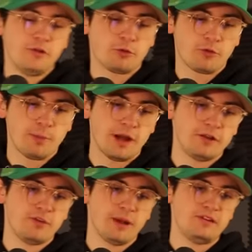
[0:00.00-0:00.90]
if he's
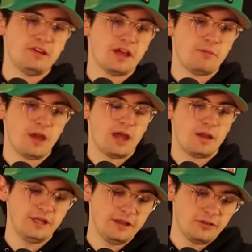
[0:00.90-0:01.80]
responded to my D M yet.
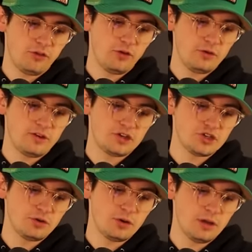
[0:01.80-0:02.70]
Please, dude. Did
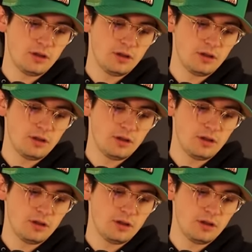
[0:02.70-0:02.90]
you?